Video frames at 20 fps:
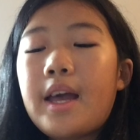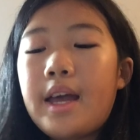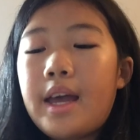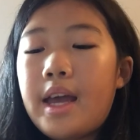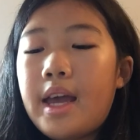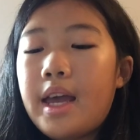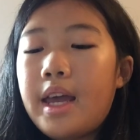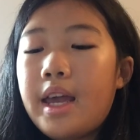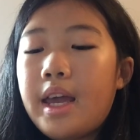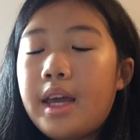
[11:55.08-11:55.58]

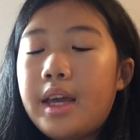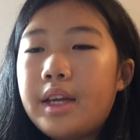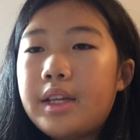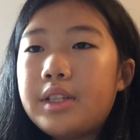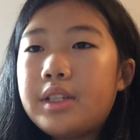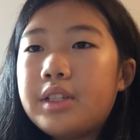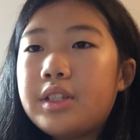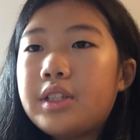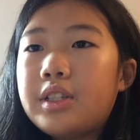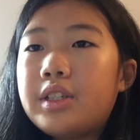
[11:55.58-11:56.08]

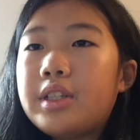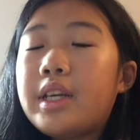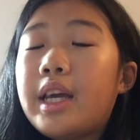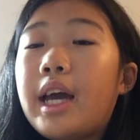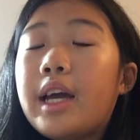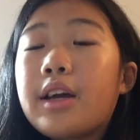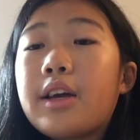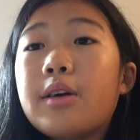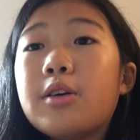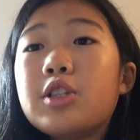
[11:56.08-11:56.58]
And yeah,
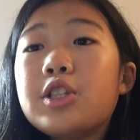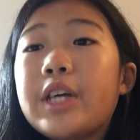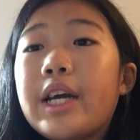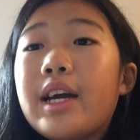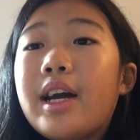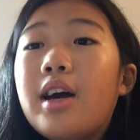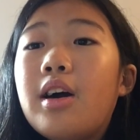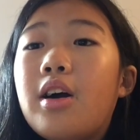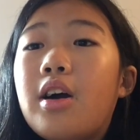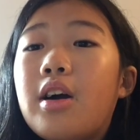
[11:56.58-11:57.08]
go check
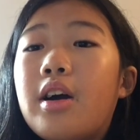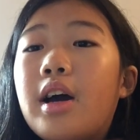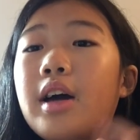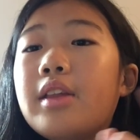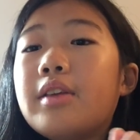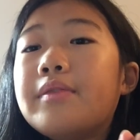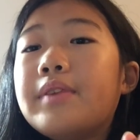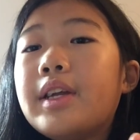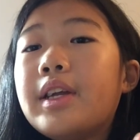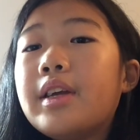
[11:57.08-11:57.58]
out our
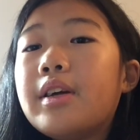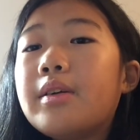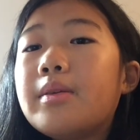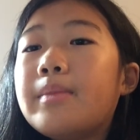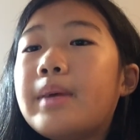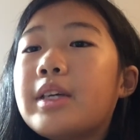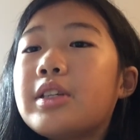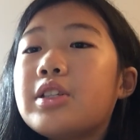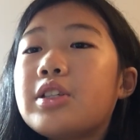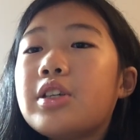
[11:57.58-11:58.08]
other video.
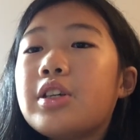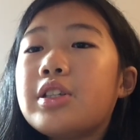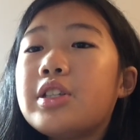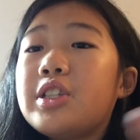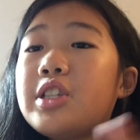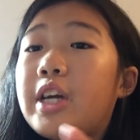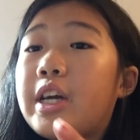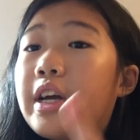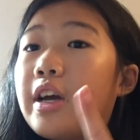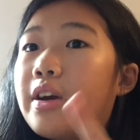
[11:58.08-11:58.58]
Make sure to
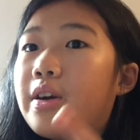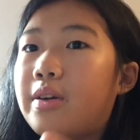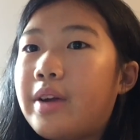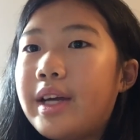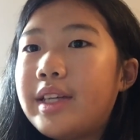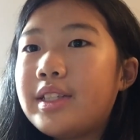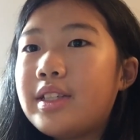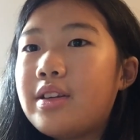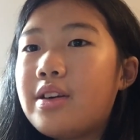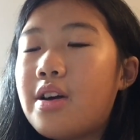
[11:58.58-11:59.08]
check out
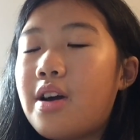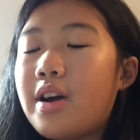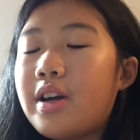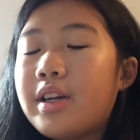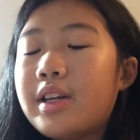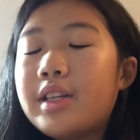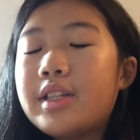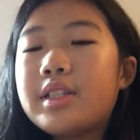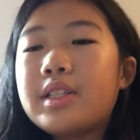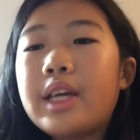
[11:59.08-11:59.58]
Grace the
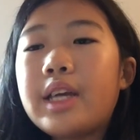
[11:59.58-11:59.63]
Artist,